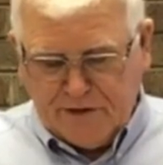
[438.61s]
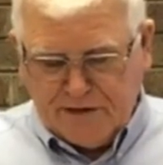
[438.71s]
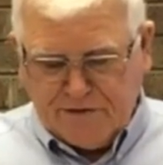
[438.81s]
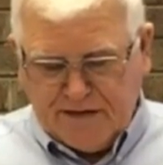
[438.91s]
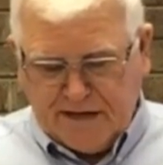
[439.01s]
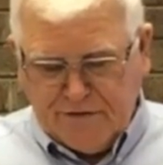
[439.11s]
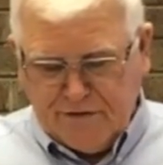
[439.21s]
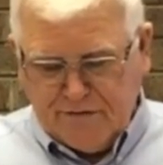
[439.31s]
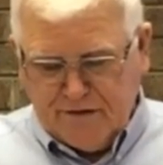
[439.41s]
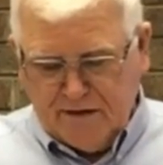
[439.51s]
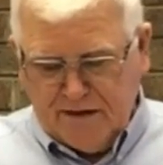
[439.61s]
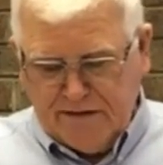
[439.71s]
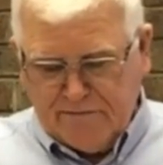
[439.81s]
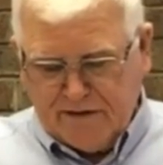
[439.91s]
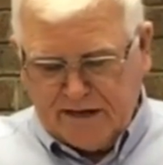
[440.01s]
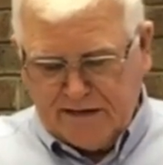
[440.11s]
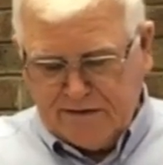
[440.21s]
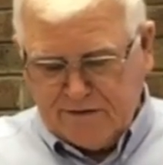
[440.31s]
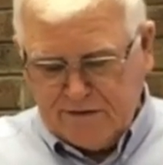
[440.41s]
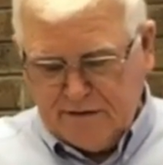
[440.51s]
He stationed the
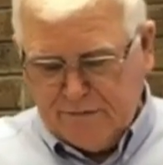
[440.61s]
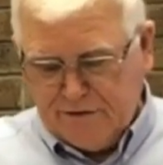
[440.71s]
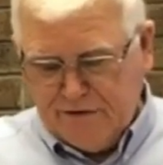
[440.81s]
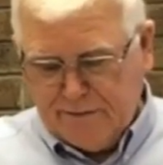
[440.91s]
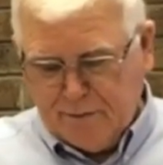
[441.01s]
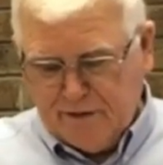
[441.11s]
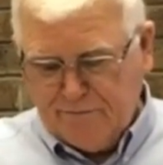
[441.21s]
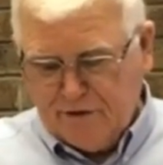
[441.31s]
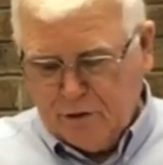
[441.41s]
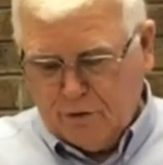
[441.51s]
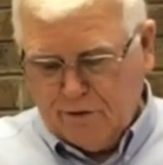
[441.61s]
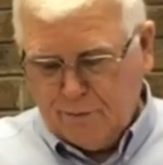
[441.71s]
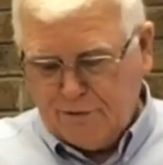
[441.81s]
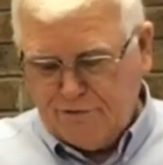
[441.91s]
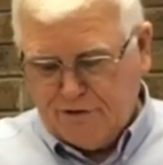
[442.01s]
Levites in the temple of the Lord with